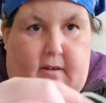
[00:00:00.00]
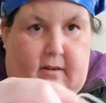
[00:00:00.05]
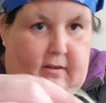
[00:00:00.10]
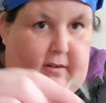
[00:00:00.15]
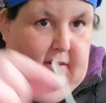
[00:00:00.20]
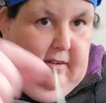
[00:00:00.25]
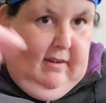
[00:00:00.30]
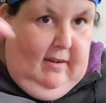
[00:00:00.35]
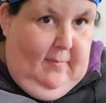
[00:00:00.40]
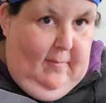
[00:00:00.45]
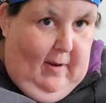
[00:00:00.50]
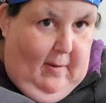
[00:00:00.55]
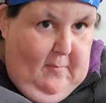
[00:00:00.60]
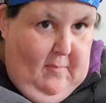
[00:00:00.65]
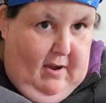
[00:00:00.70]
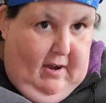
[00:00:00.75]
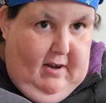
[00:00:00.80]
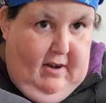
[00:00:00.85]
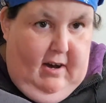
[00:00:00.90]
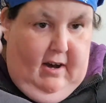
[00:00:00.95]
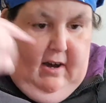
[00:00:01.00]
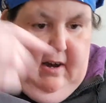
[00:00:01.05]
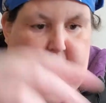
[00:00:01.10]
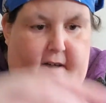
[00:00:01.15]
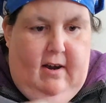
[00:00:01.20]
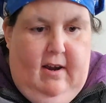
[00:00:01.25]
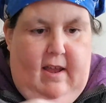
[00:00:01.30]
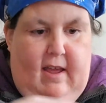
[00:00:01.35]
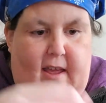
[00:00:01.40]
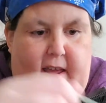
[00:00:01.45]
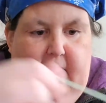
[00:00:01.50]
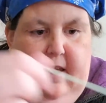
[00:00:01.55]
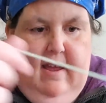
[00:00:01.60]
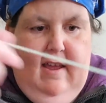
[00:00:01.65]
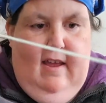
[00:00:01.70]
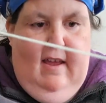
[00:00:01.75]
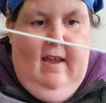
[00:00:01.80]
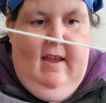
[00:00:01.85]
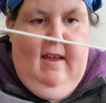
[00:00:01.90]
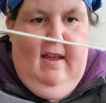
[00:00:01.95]
Oh, look at my bed hair.
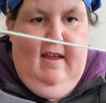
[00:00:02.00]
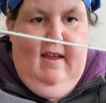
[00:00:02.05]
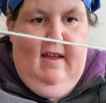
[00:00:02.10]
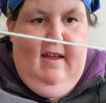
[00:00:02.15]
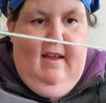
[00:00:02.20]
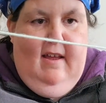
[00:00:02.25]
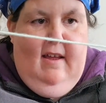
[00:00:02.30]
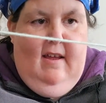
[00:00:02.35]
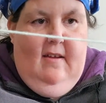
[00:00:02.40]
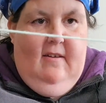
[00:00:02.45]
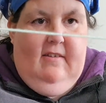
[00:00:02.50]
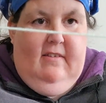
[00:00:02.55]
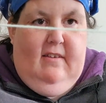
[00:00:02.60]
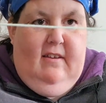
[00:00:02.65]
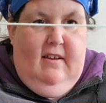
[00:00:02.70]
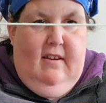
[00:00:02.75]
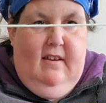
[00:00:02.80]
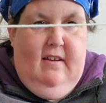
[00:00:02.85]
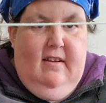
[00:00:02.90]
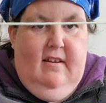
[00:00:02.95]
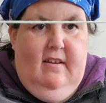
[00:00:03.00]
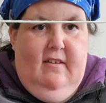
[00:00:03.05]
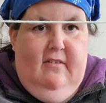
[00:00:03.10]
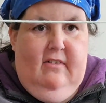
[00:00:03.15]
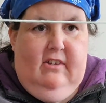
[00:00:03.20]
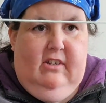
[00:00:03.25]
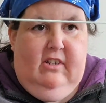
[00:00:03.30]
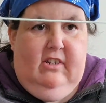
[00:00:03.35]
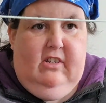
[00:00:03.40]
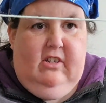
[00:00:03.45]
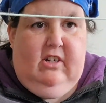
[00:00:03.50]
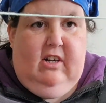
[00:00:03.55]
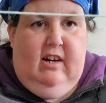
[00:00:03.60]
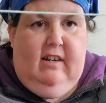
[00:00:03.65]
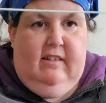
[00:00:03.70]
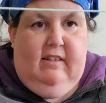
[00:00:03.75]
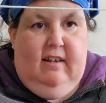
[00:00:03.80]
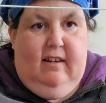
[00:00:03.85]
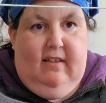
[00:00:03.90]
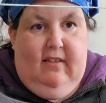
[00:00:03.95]
See, it was just
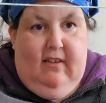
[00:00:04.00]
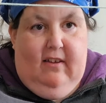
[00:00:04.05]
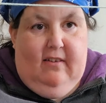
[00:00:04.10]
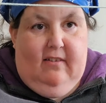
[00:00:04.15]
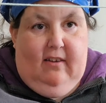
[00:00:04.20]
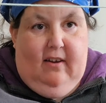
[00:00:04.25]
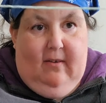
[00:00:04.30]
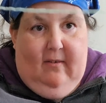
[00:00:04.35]
strands like this.